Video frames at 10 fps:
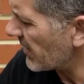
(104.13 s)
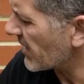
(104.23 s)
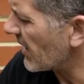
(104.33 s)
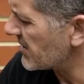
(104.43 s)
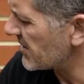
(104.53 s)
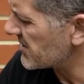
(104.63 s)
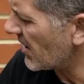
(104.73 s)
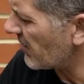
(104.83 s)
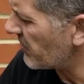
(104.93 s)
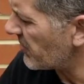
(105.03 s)
case
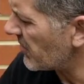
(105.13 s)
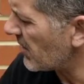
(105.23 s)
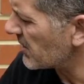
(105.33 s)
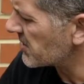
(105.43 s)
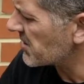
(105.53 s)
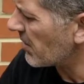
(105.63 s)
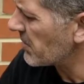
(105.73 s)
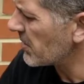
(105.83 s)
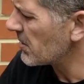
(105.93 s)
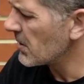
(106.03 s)
itself on the top,
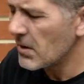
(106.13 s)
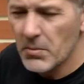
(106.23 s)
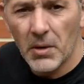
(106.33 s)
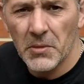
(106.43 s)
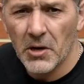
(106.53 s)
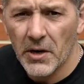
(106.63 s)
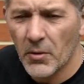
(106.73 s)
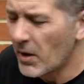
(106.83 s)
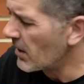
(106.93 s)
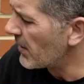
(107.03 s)
so I'm not going to
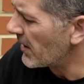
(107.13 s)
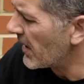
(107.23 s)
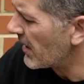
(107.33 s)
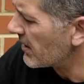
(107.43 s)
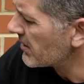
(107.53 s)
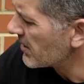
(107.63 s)
worry about that.